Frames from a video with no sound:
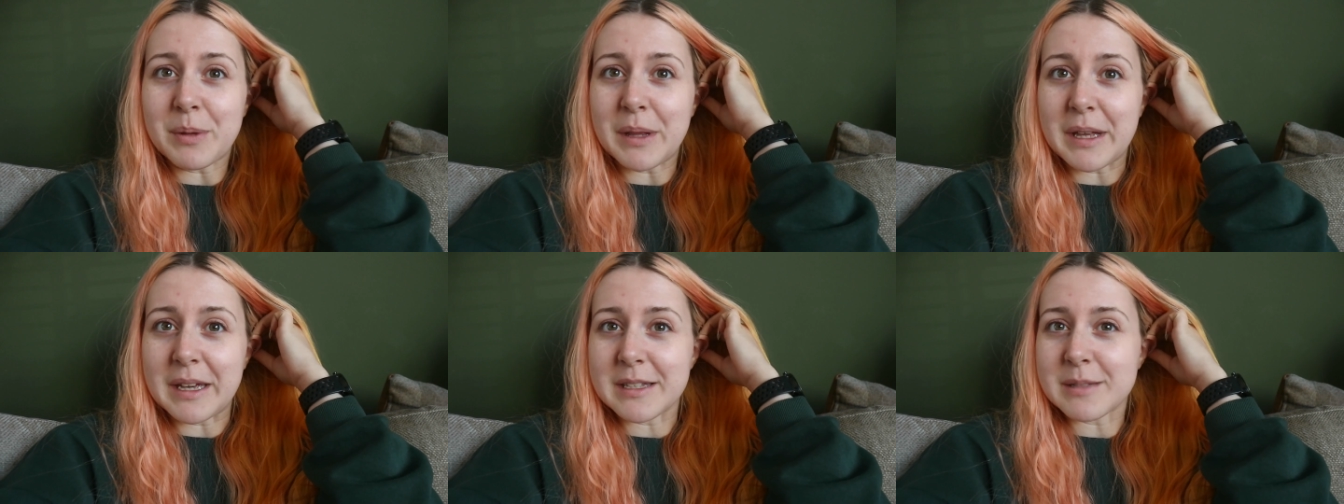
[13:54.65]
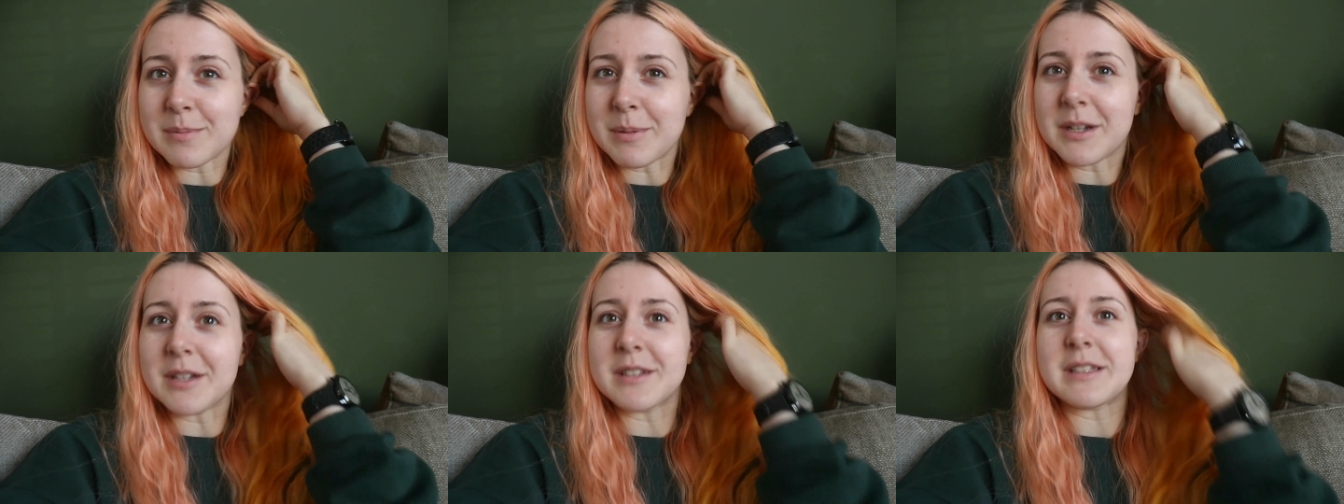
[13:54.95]

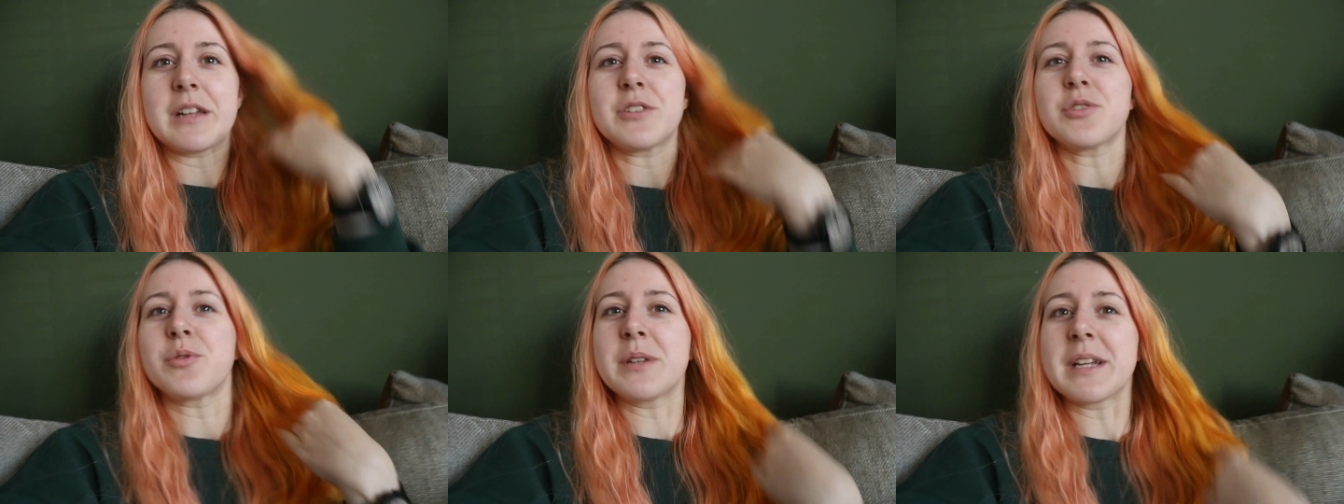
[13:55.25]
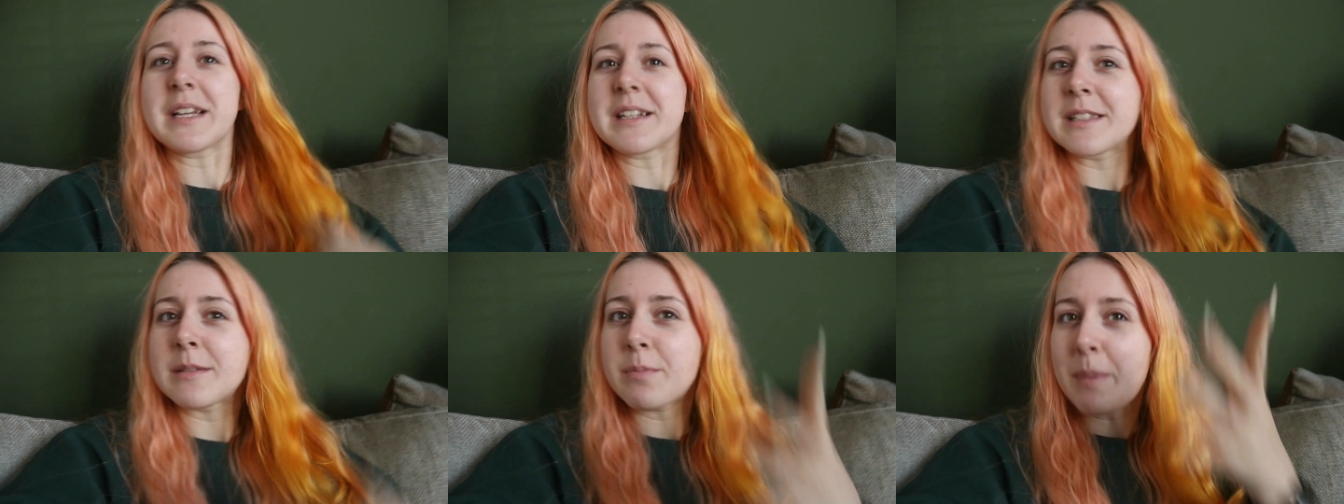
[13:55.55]
place because I
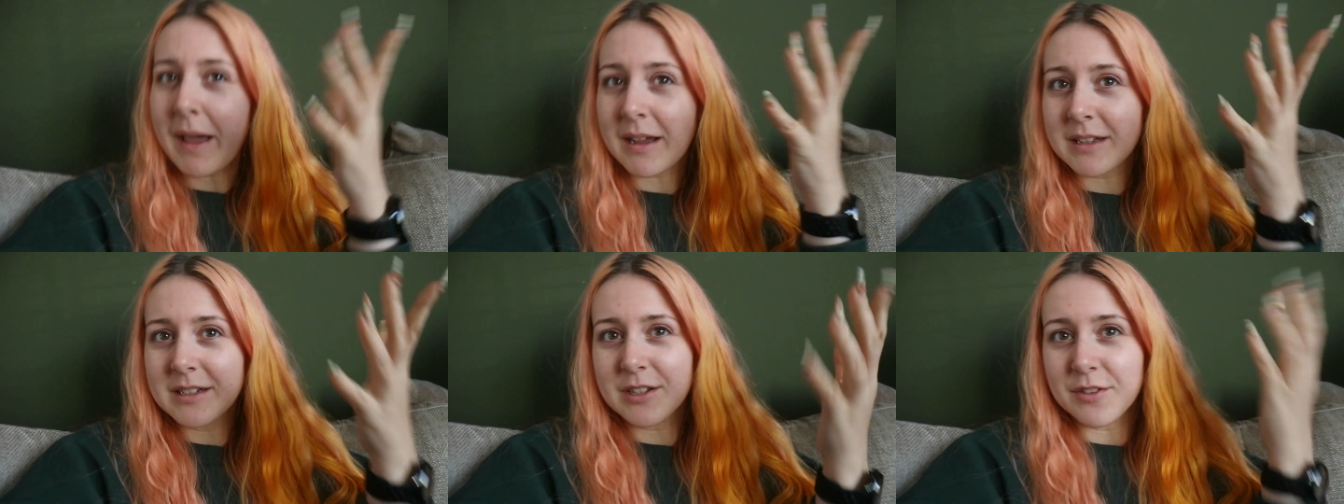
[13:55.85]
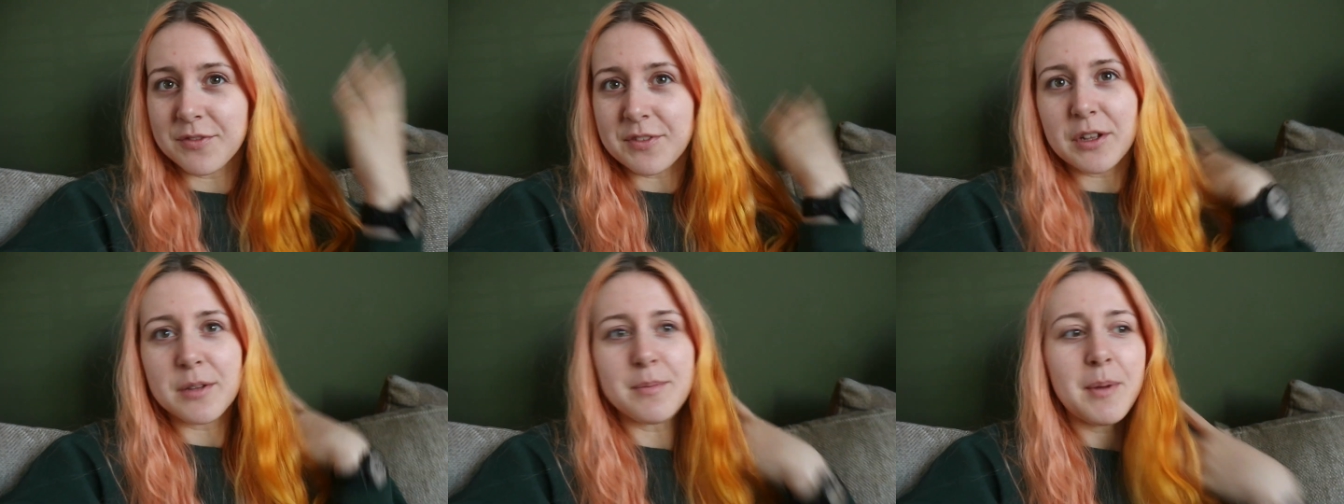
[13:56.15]
don't expect
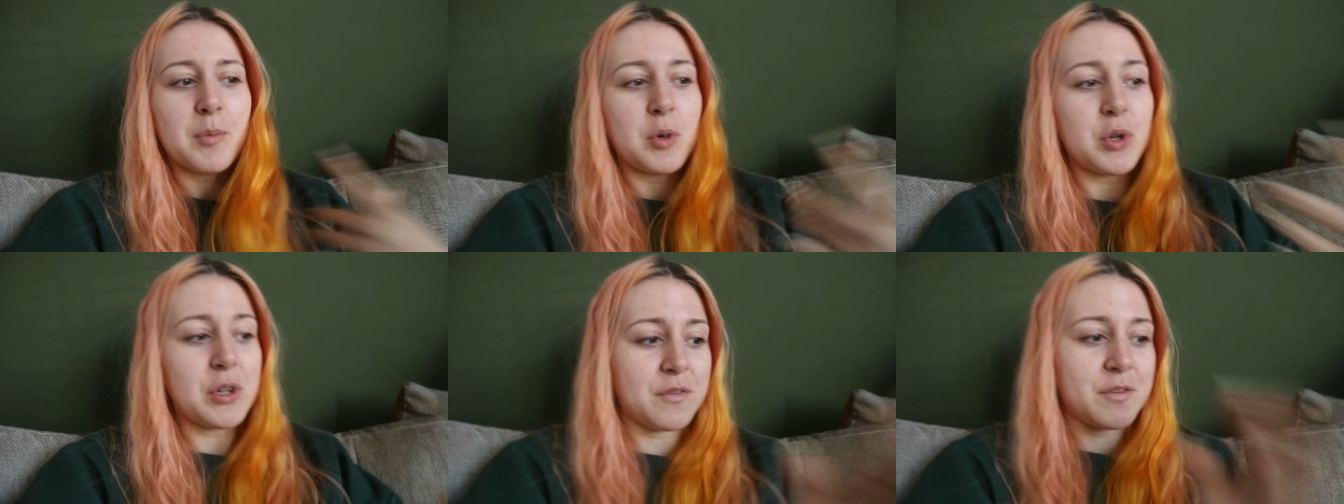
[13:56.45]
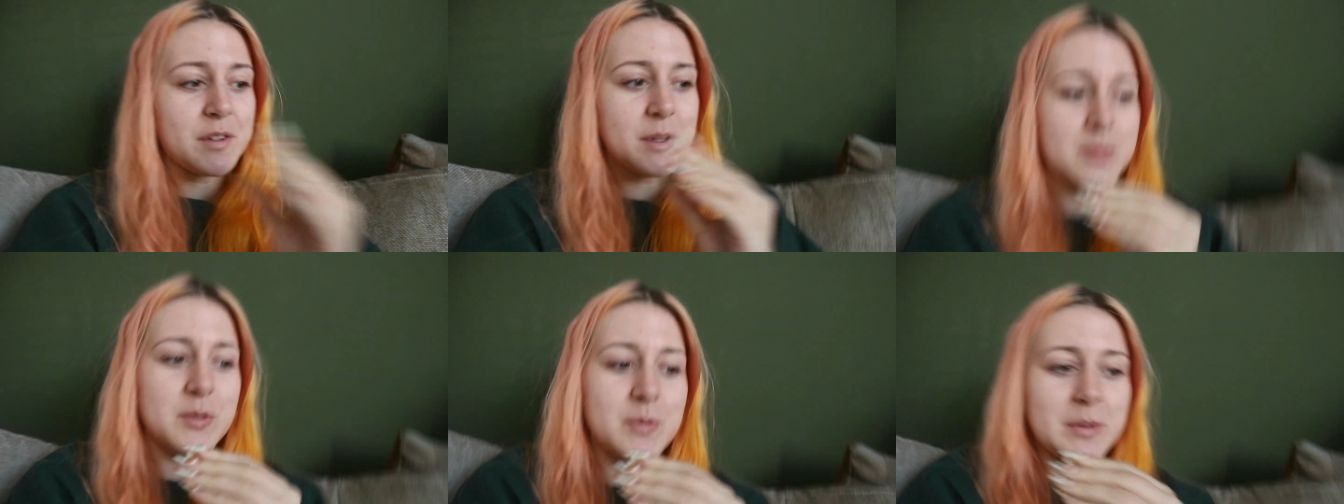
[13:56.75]
to film, I'm only
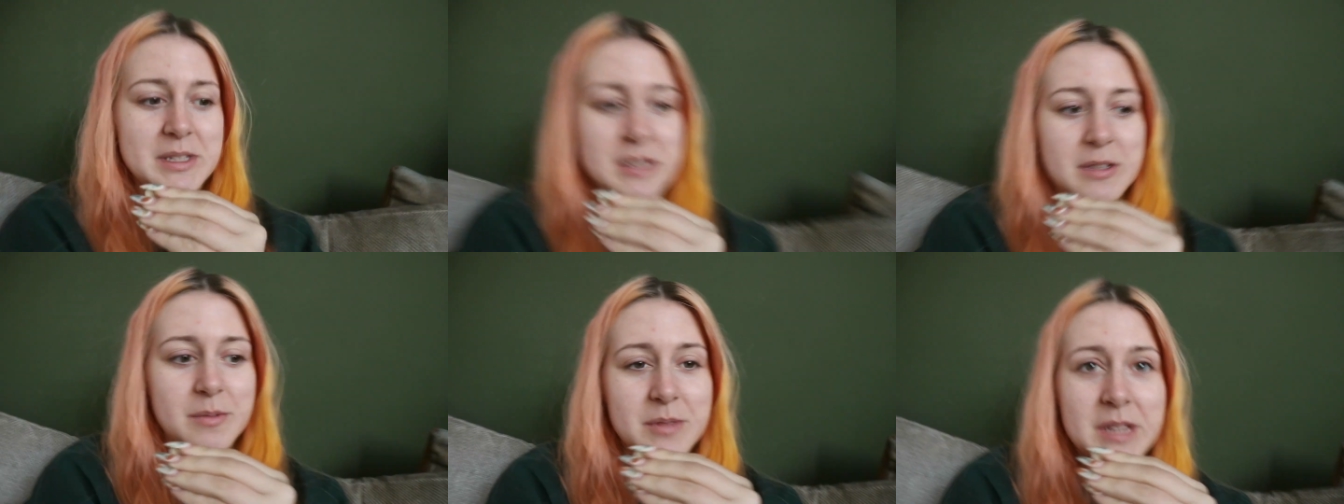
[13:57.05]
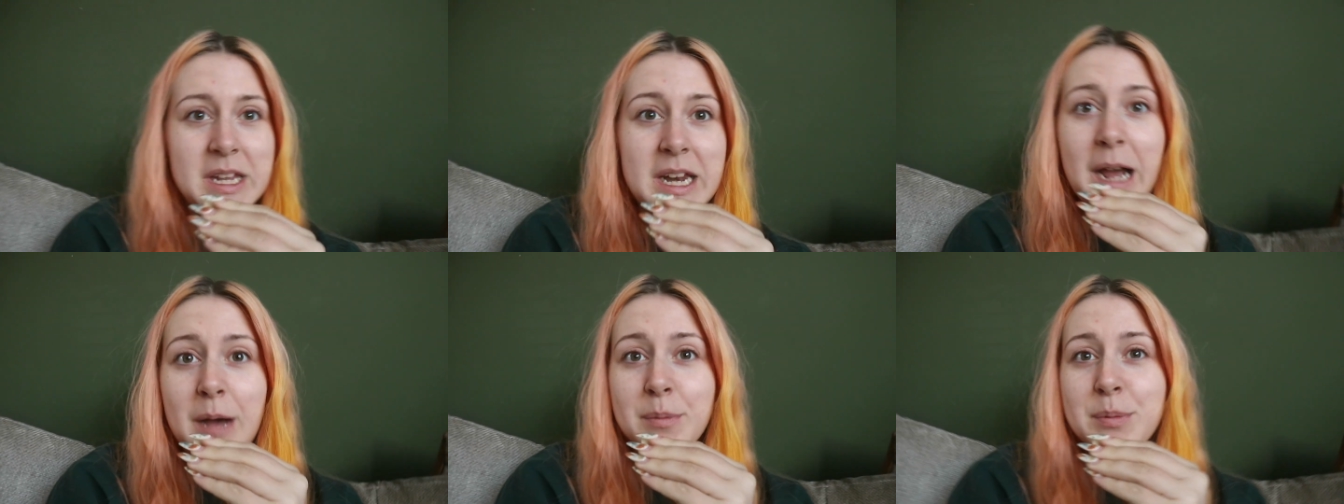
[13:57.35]
filming when
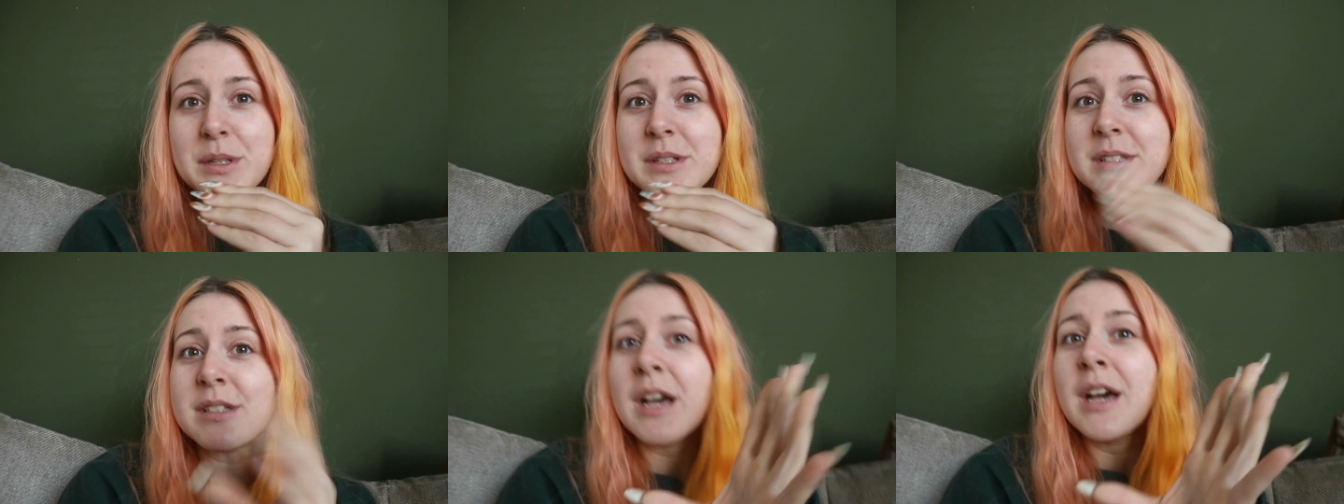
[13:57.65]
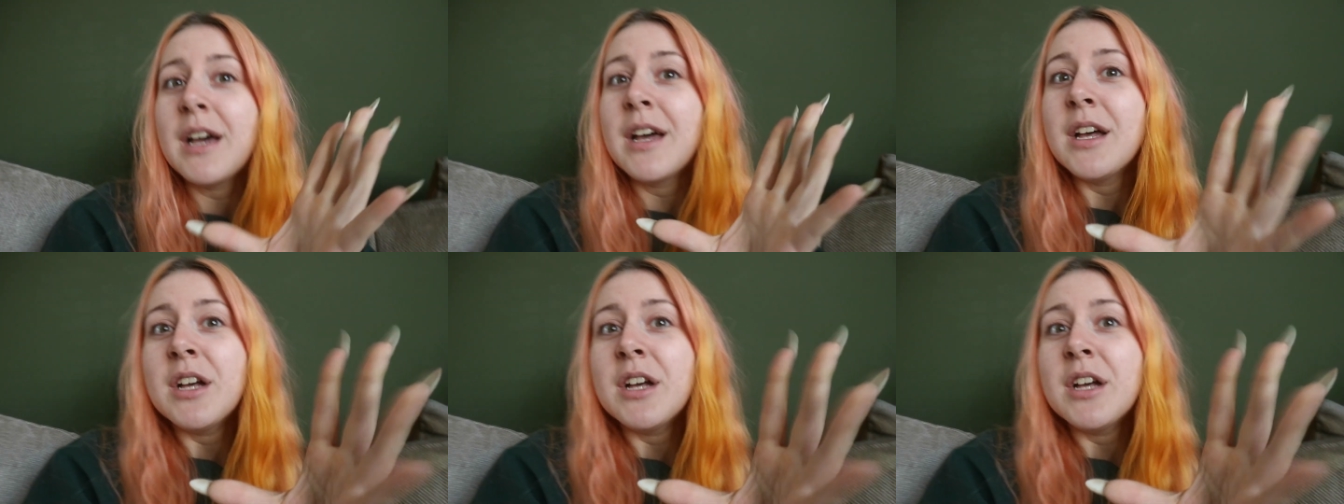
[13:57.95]
something happens.